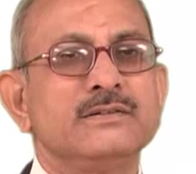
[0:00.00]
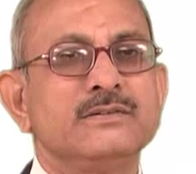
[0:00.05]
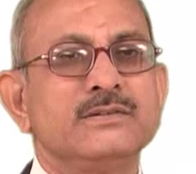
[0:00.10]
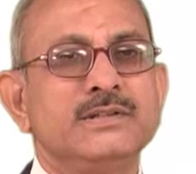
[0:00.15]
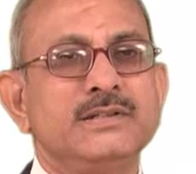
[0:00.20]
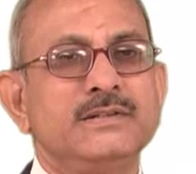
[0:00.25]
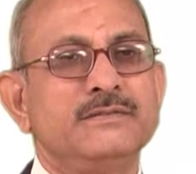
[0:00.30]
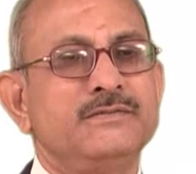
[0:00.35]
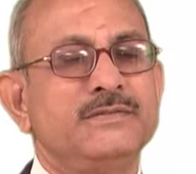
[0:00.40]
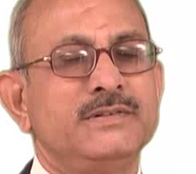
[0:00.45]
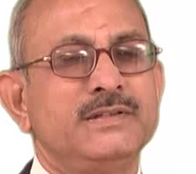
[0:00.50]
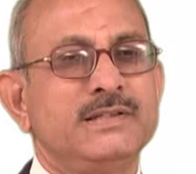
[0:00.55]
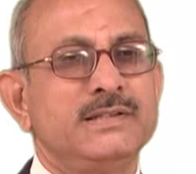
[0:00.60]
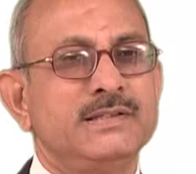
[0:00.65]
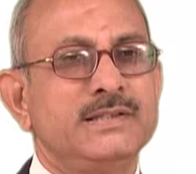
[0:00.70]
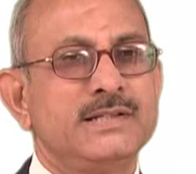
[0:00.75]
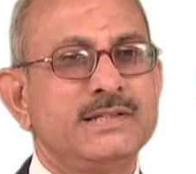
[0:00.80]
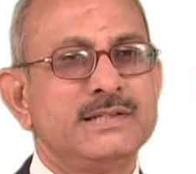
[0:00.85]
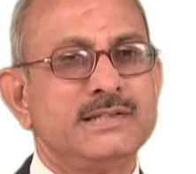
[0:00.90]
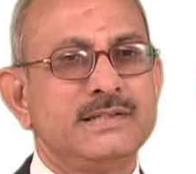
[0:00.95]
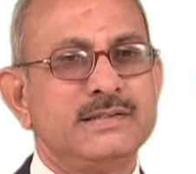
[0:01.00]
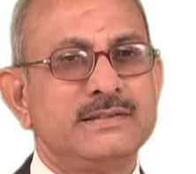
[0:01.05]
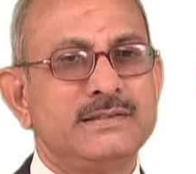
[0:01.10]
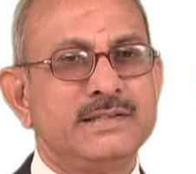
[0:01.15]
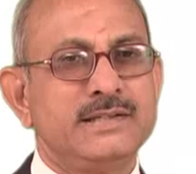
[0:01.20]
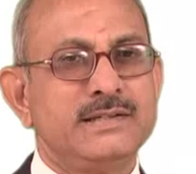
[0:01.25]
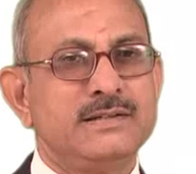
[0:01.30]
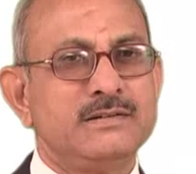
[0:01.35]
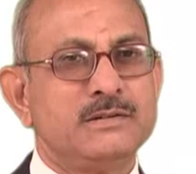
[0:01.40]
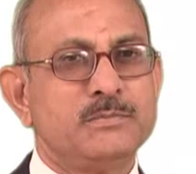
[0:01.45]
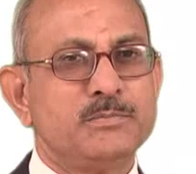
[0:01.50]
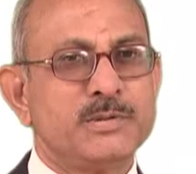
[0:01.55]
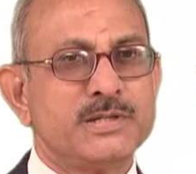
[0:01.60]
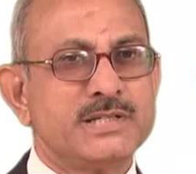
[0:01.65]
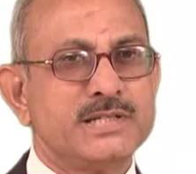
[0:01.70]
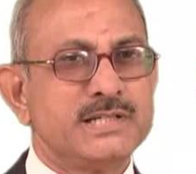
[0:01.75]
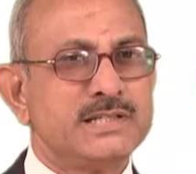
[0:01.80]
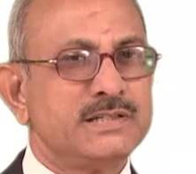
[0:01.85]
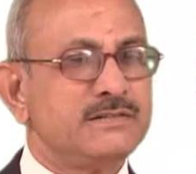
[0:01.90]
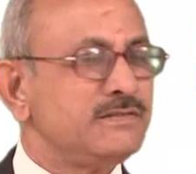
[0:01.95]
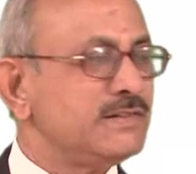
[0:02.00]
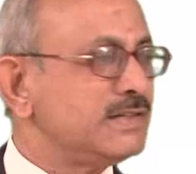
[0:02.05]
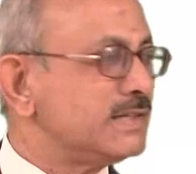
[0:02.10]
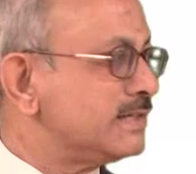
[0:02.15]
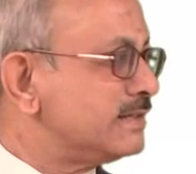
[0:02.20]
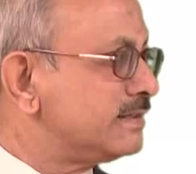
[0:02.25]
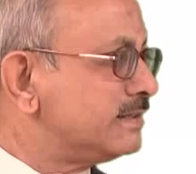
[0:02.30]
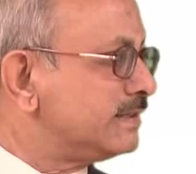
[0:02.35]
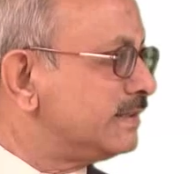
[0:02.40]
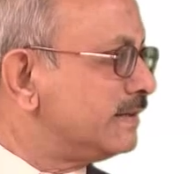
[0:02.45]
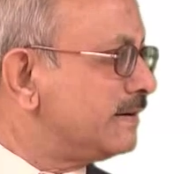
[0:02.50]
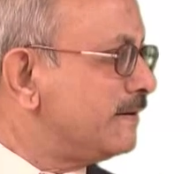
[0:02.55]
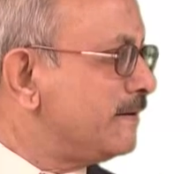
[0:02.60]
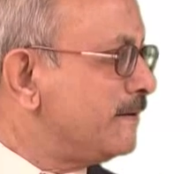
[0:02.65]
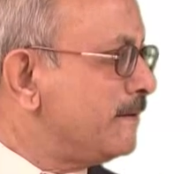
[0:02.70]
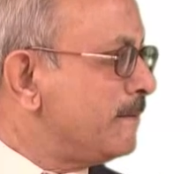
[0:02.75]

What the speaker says: So if there is a sale or purchase of currency,